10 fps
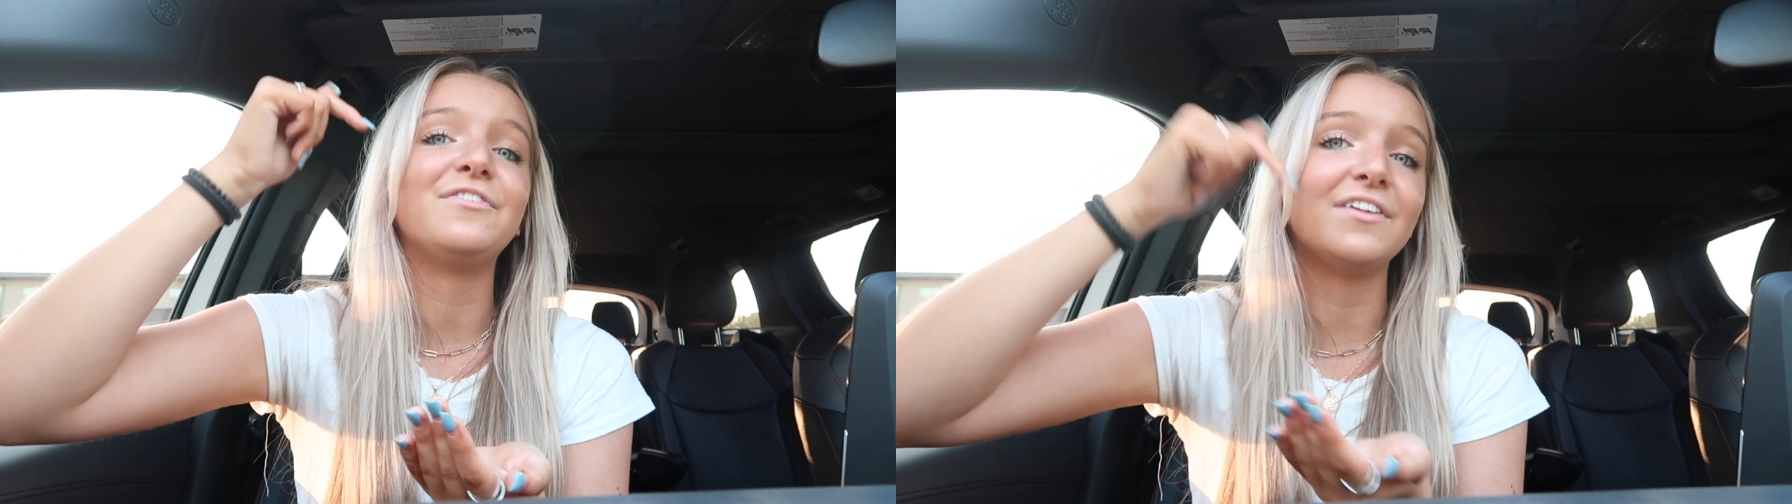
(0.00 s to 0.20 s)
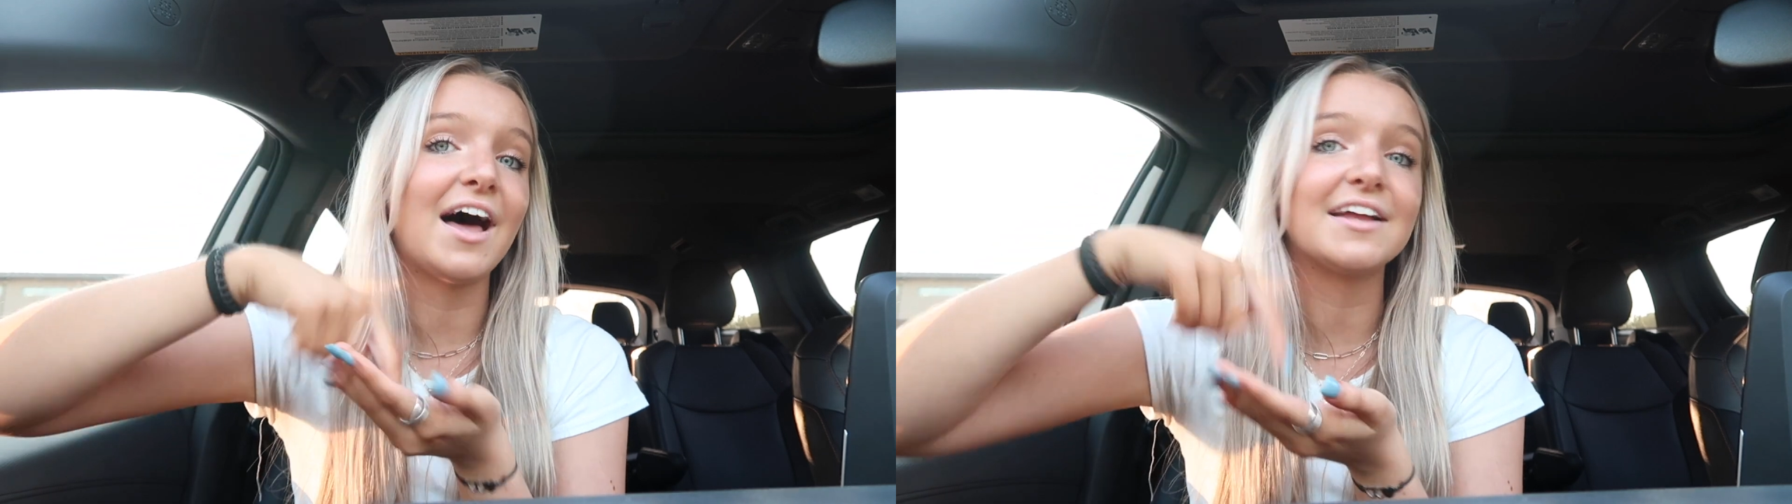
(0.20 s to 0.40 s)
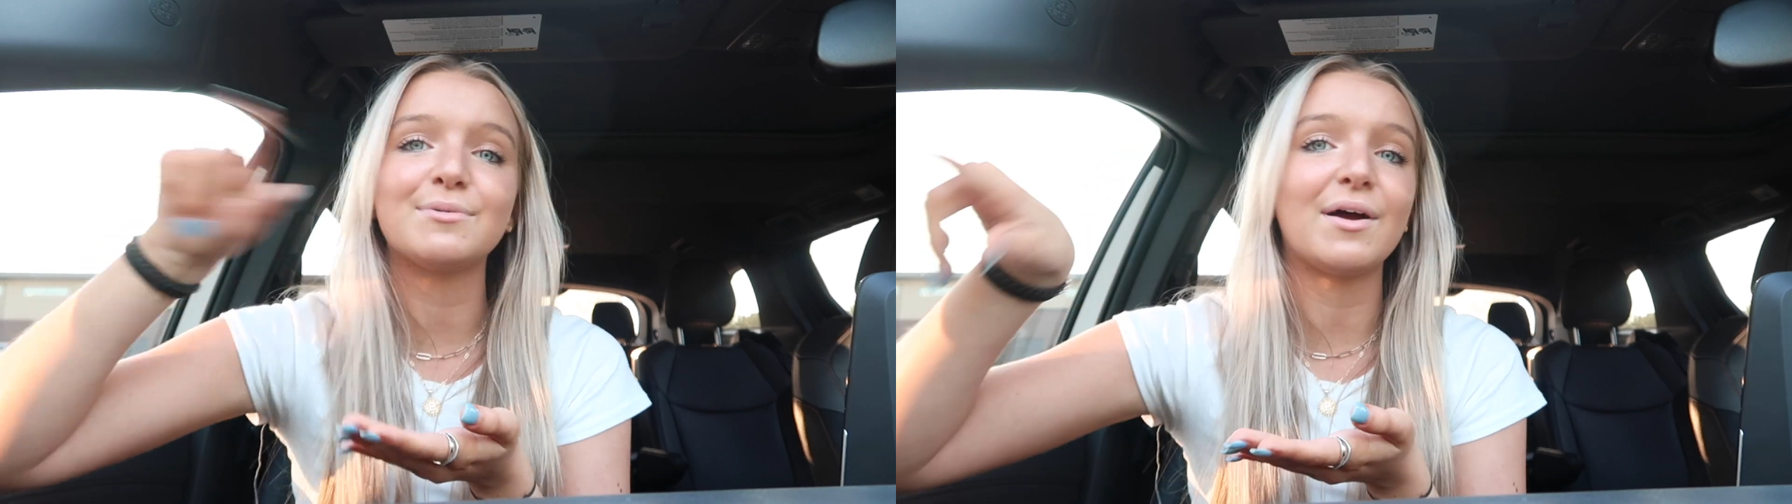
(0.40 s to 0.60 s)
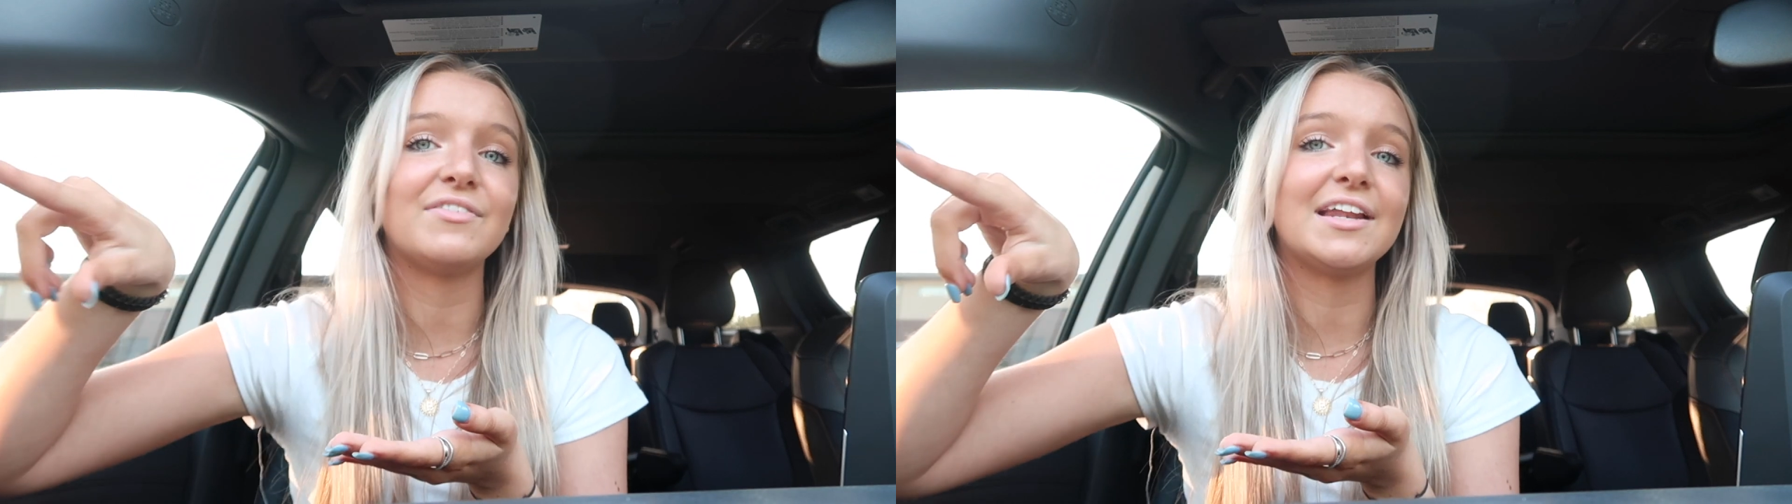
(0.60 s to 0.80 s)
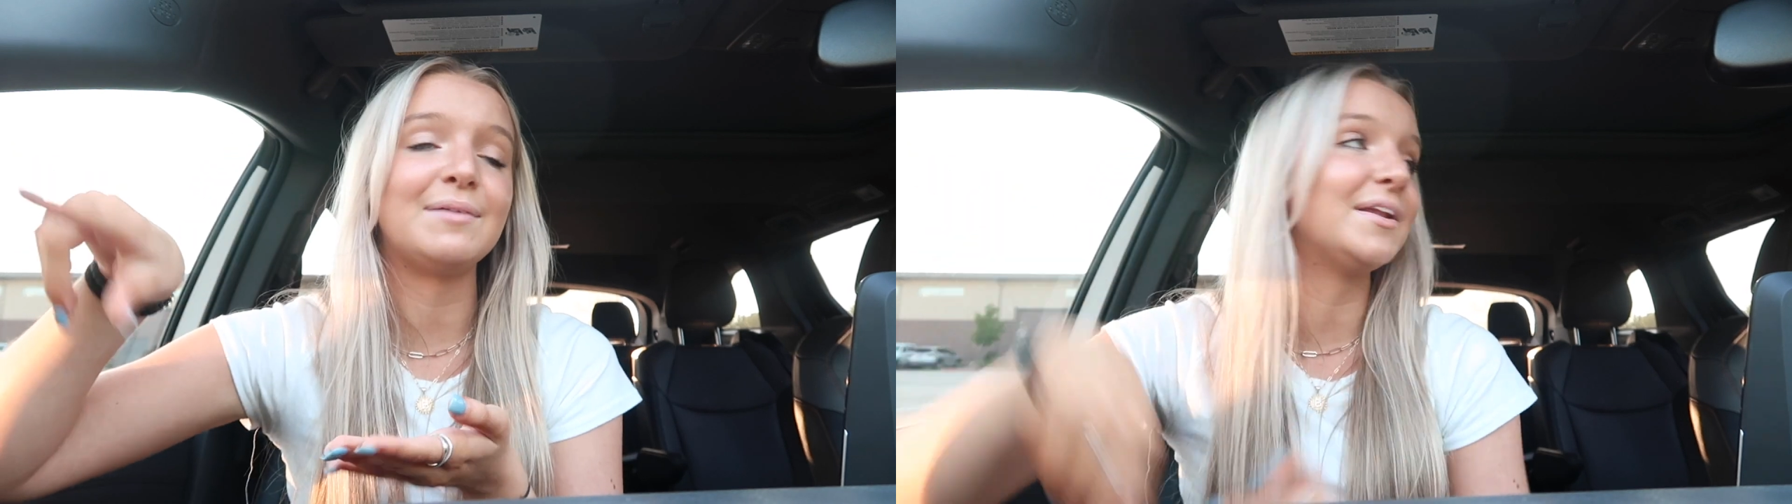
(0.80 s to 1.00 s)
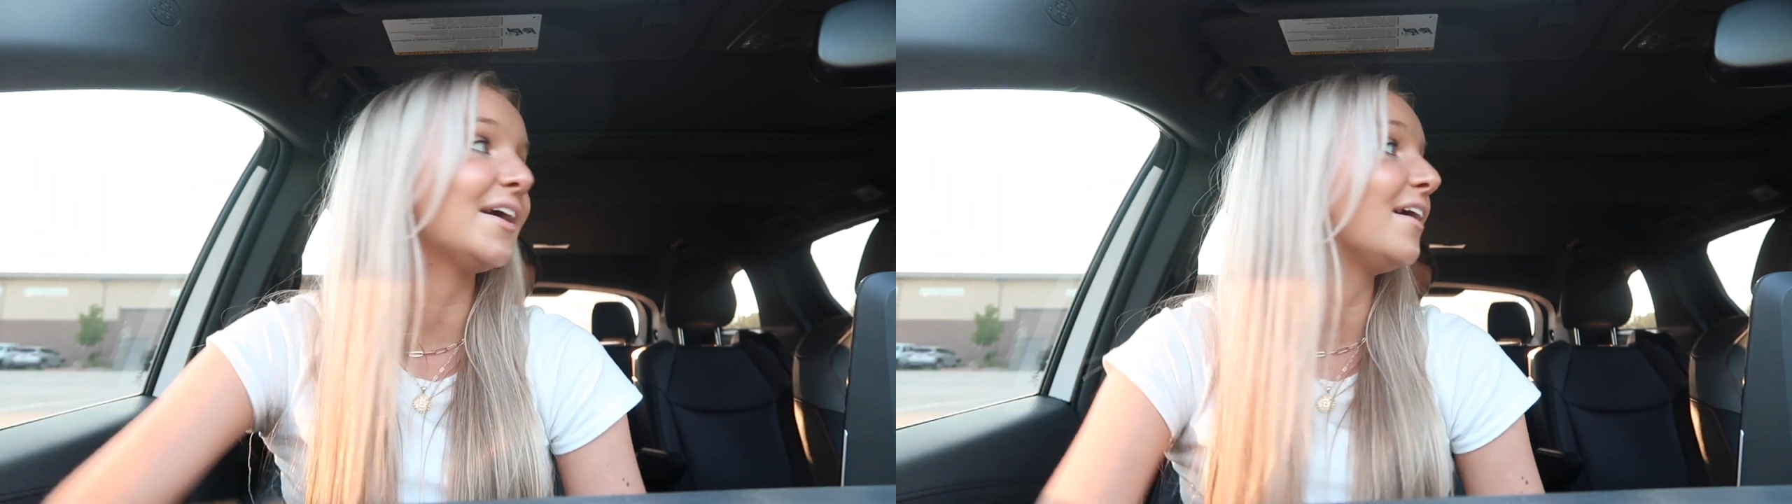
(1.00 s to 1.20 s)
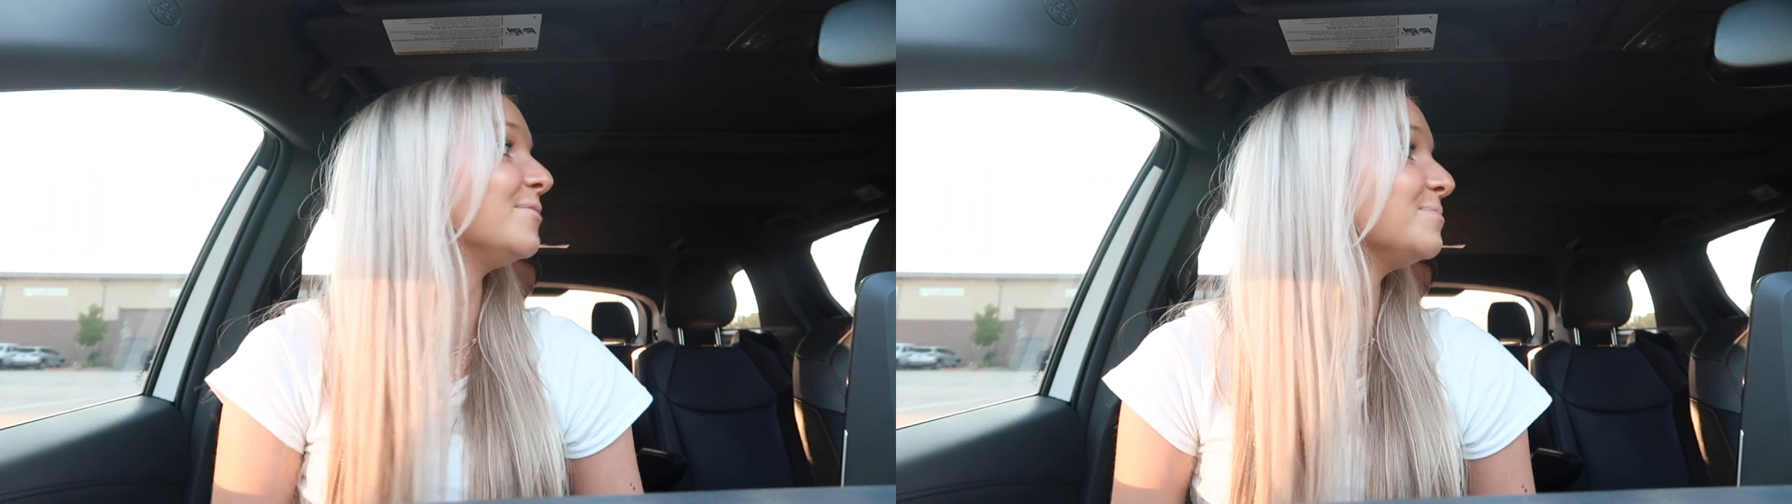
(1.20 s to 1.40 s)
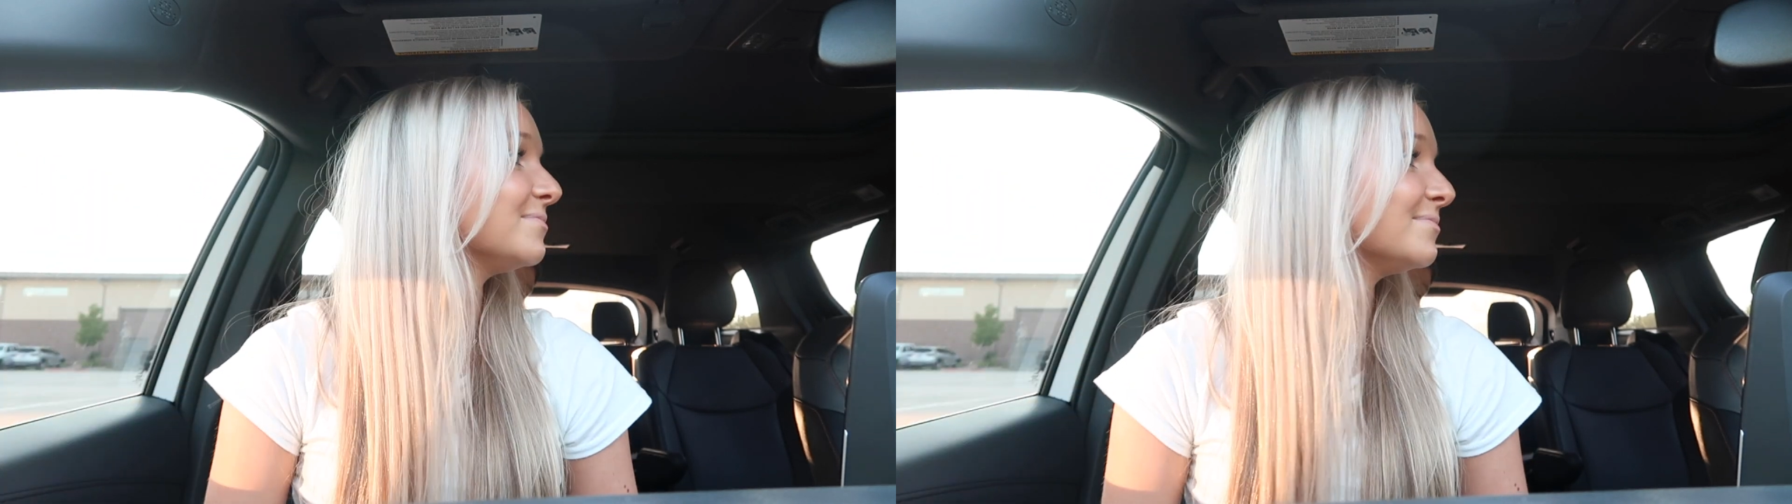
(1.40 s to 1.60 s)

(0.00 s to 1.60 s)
fly to wherever they need me to go.